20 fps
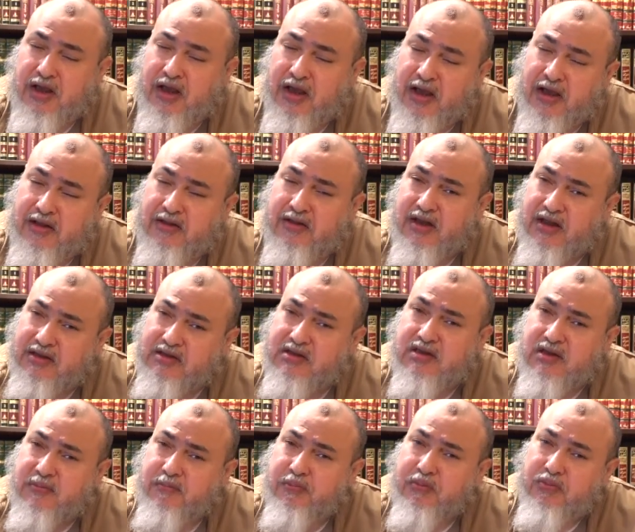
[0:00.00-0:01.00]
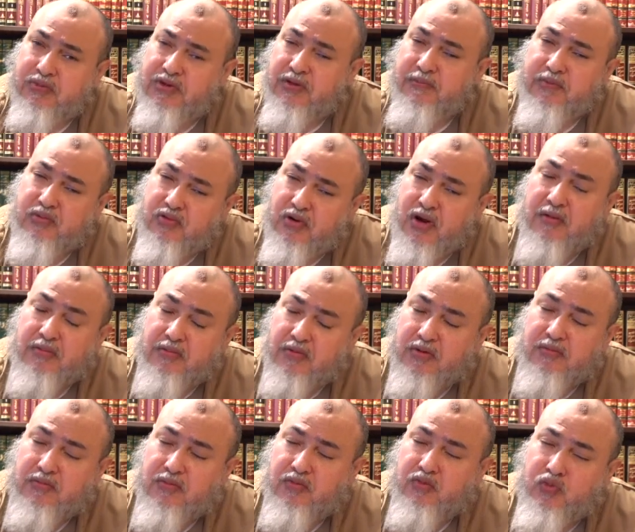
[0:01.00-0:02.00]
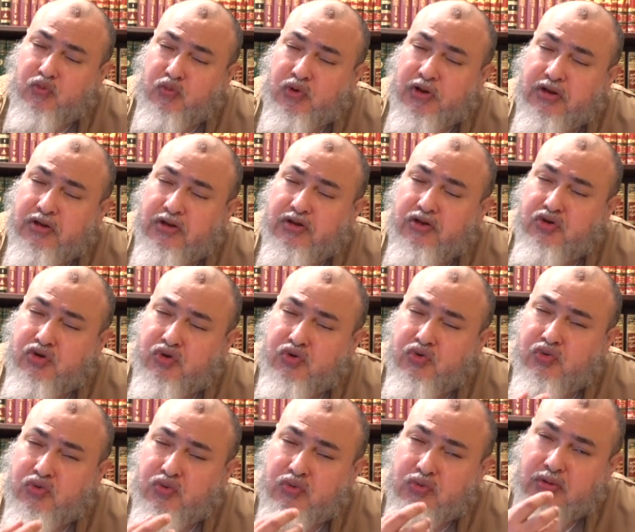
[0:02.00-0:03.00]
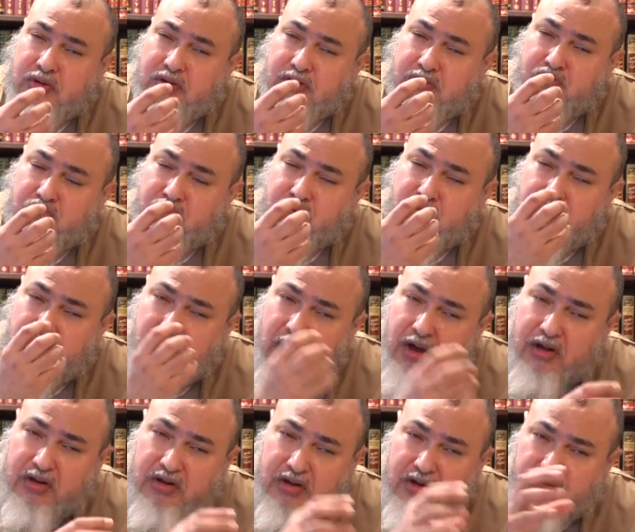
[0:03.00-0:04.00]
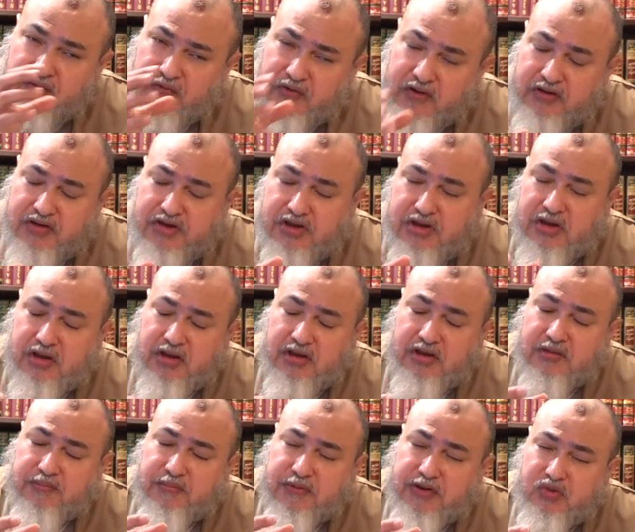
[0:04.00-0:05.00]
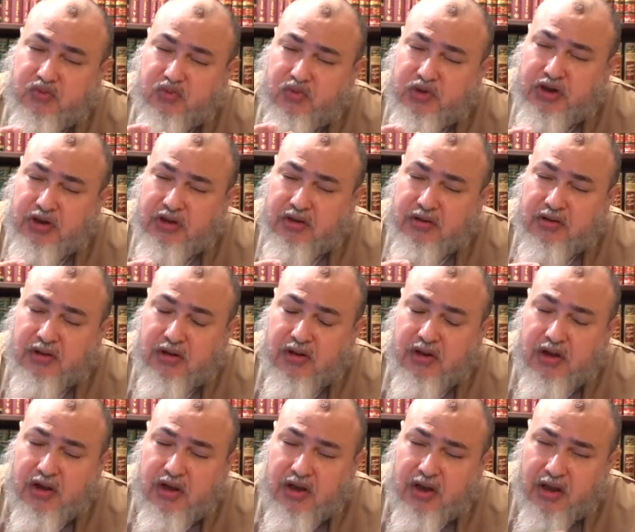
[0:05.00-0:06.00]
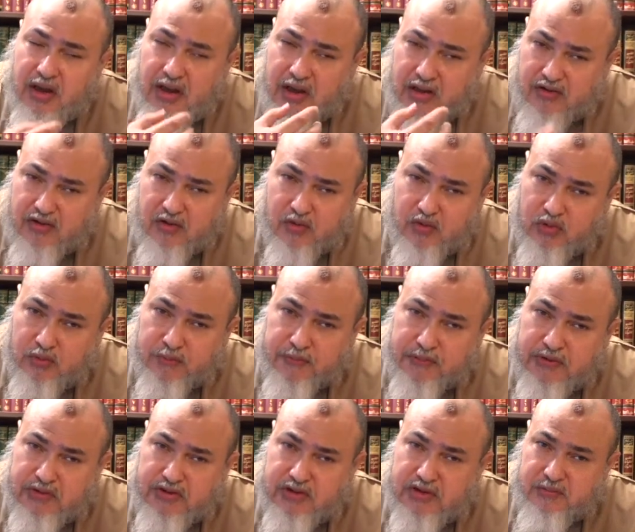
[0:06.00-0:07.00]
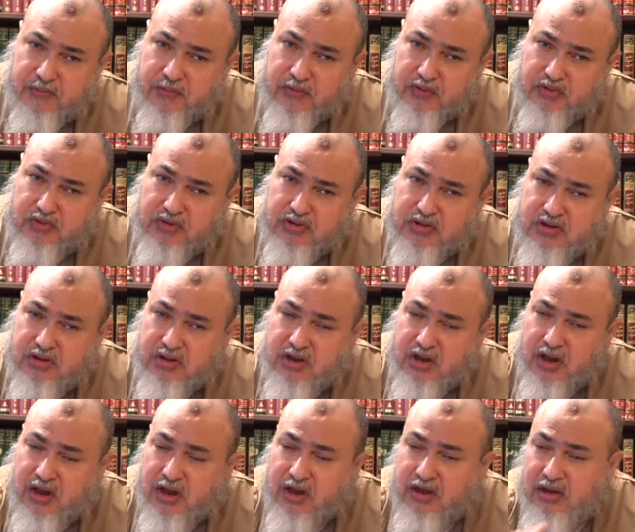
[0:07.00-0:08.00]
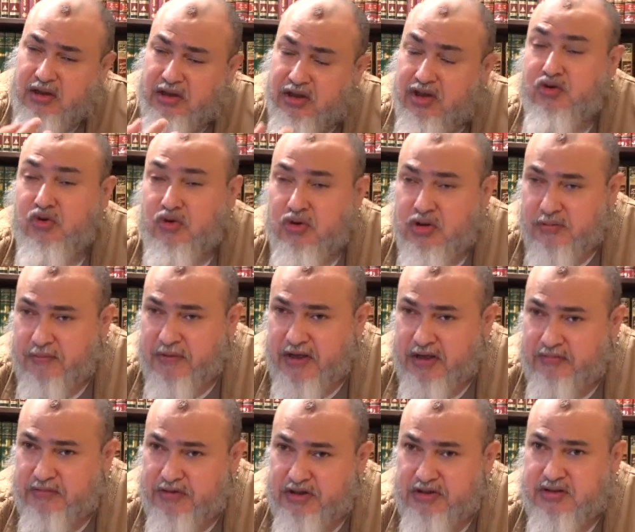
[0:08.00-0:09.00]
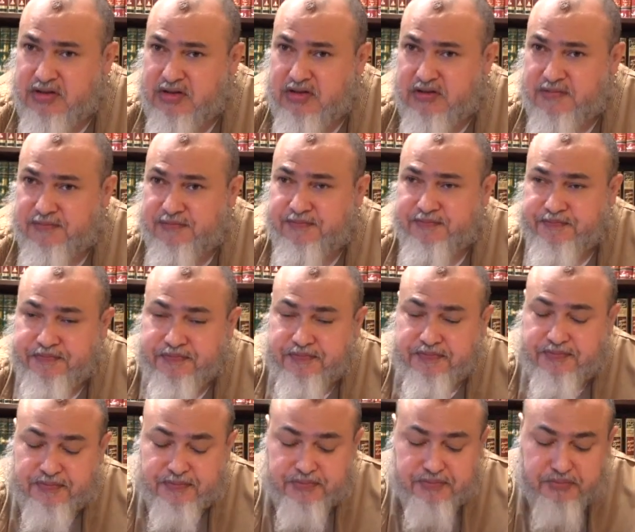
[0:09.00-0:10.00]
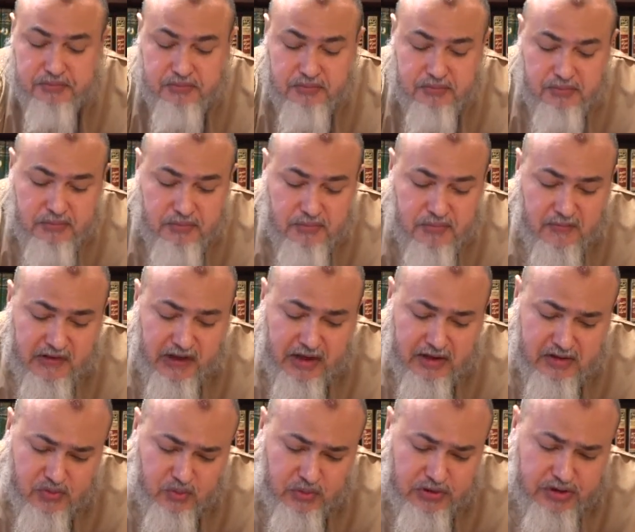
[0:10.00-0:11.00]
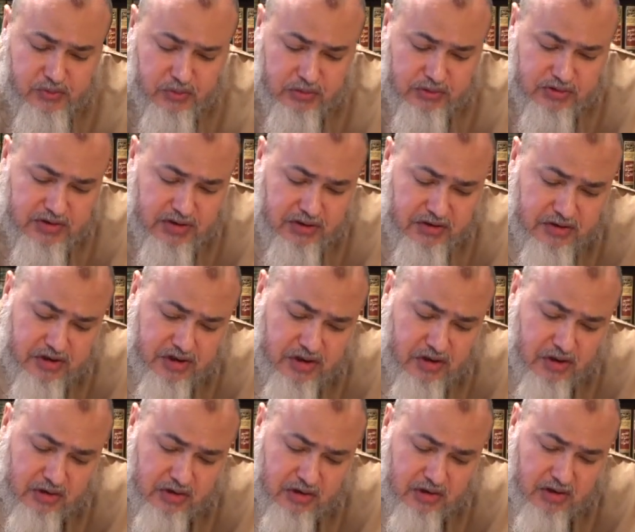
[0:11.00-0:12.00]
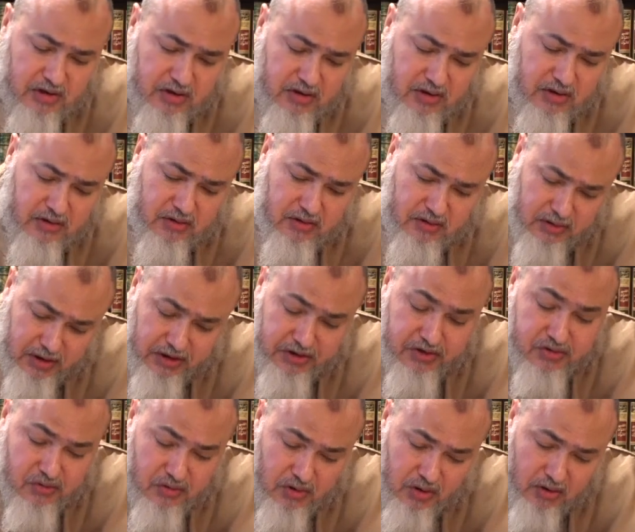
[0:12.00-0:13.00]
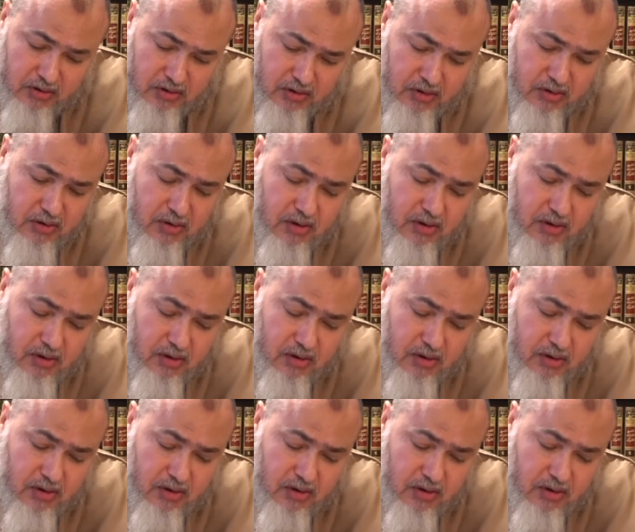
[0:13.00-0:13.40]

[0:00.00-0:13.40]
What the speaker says: And that's the problem when you do not differentiate between ethical principles and legal commandments. As we will see, inshallah, later on,